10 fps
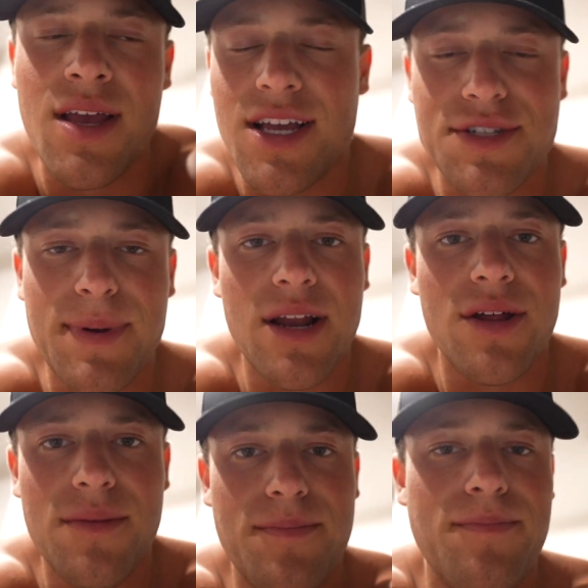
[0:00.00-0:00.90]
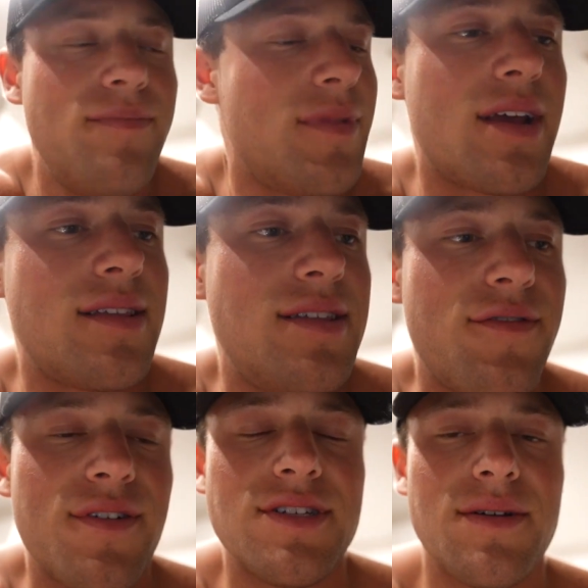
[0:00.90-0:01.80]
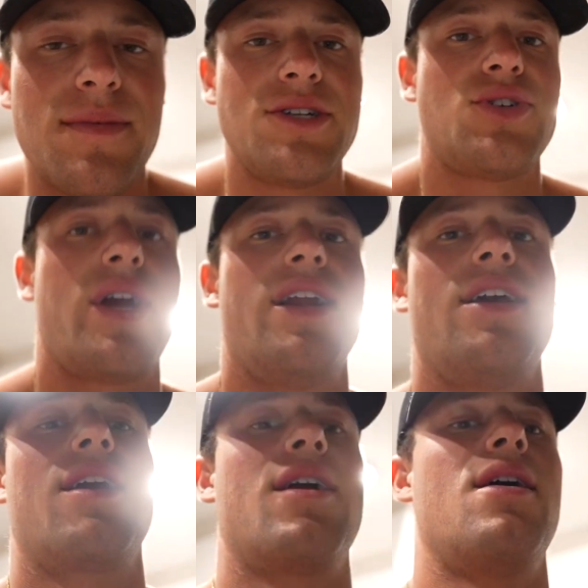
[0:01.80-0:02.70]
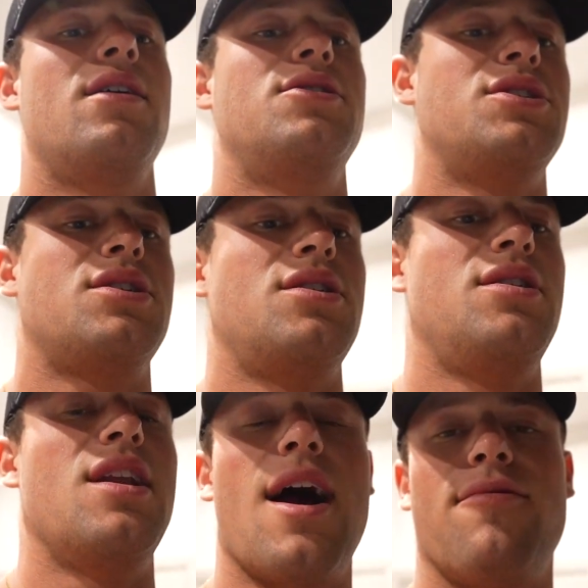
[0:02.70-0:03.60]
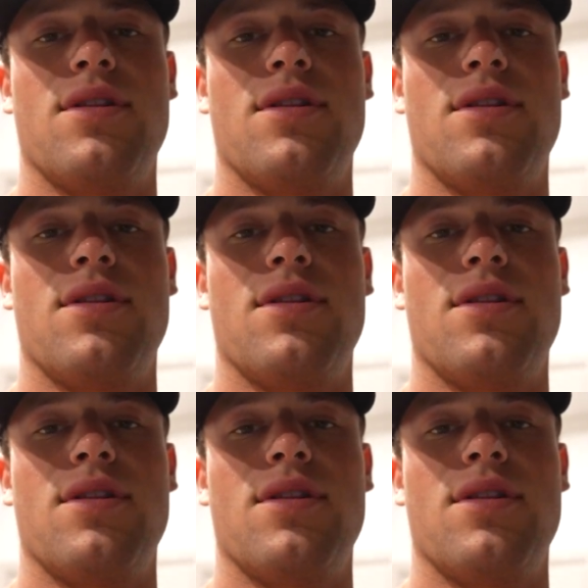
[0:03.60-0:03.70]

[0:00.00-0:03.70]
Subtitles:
It's made all the like difference in my training, just not